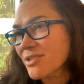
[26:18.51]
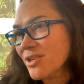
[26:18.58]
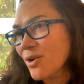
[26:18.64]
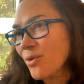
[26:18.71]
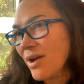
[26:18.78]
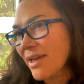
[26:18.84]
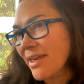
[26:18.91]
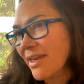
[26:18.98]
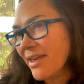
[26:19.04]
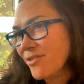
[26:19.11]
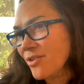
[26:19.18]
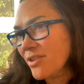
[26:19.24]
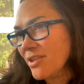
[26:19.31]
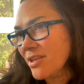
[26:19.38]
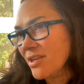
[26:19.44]
So I gave
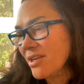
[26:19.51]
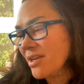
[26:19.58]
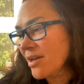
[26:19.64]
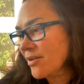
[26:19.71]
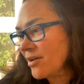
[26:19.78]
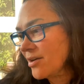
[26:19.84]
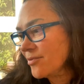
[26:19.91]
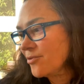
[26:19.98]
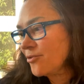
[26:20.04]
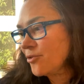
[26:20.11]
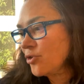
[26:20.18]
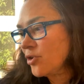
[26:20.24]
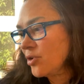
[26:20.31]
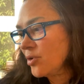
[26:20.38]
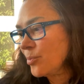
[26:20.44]
you the
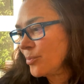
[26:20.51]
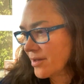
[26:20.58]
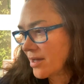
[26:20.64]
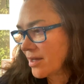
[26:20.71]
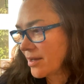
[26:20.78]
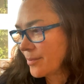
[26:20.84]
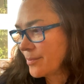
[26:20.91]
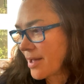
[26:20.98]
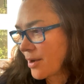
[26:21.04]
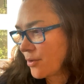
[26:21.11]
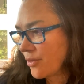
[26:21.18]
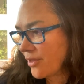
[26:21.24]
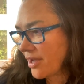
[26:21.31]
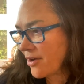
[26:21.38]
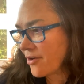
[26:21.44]
full
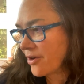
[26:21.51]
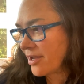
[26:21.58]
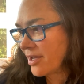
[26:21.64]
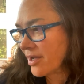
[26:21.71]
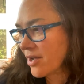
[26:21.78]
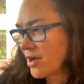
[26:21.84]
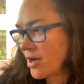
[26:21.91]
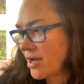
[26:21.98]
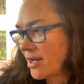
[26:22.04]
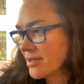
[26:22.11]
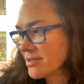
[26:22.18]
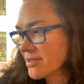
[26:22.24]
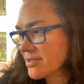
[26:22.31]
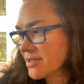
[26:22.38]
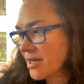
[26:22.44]
mouth area
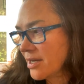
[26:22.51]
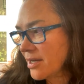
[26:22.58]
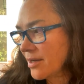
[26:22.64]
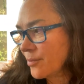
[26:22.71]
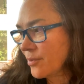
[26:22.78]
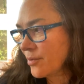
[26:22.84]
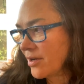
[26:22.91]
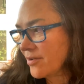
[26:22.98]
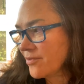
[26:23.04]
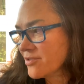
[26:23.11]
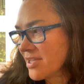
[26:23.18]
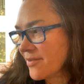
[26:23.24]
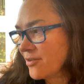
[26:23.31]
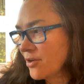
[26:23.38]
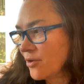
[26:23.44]
cost of
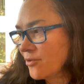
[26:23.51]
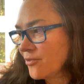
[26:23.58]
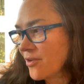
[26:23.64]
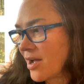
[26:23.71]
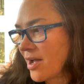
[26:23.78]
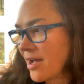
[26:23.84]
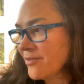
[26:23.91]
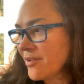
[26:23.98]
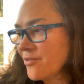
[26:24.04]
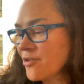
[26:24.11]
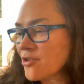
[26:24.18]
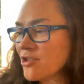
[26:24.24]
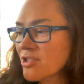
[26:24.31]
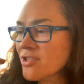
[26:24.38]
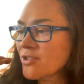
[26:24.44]
$705. If
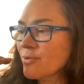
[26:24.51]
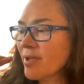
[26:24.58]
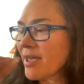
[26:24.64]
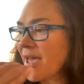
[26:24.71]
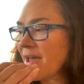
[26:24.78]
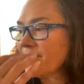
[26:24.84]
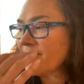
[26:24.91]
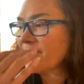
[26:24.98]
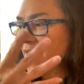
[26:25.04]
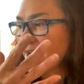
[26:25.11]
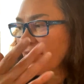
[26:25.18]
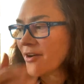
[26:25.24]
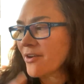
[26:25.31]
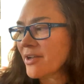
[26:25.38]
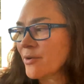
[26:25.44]
you're just doing half of that
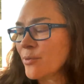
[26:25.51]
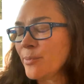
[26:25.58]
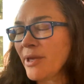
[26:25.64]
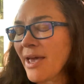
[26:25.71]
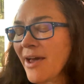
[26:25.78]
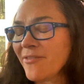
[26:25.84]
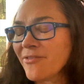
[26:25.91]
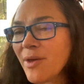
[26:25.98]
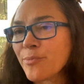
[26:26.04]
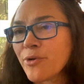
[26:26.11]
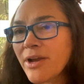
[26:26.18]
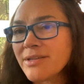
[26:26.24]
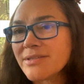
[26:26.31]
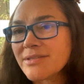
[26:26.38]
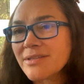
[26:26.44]
area, it would be half that
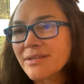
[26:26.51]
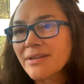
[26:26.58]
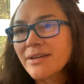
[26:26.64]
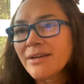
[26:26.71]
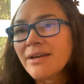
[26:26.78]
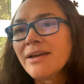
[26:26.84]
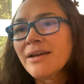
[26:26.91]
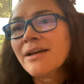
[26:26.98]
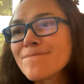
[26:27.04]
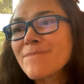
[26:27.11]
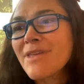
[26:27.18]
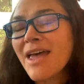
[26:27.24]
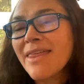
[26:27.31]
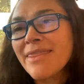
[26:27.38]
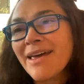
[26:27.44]
price.
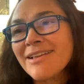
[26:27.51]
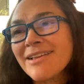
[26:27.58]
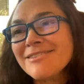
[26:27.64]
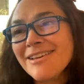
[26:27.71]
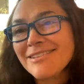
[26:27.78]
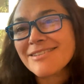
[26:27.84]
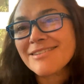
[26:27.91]
That's it.